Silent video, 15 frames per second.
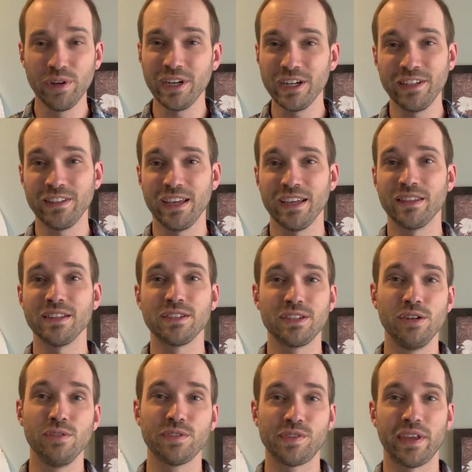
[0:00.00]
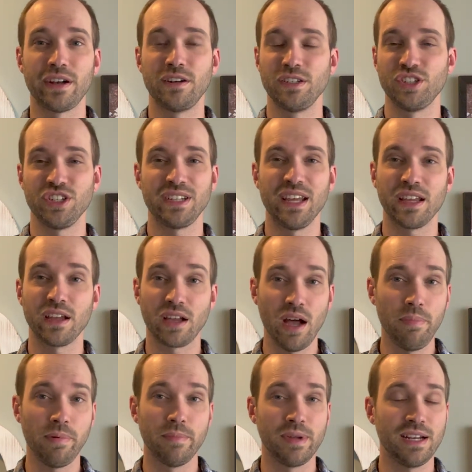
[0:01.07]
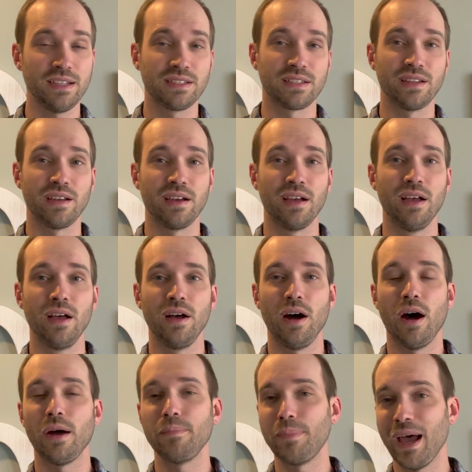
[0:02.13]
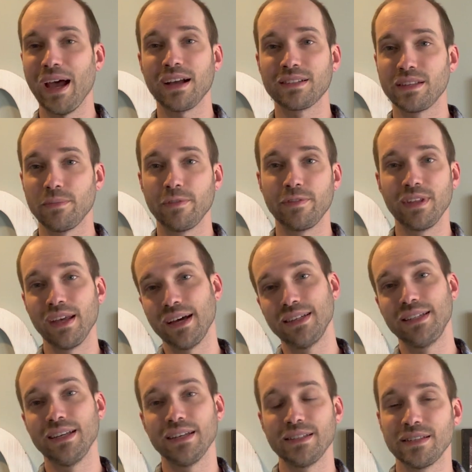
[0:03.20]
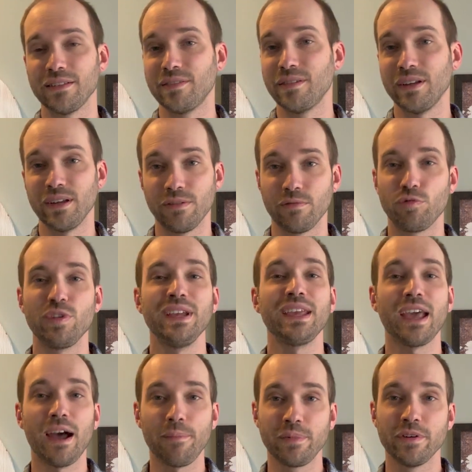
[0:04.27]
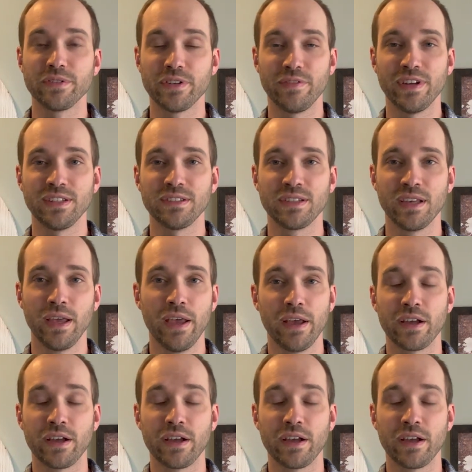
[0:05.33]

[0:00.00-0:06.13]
We wanted to take this newsletter and just take a couple minutes to unpack some of the ideas and recap those events,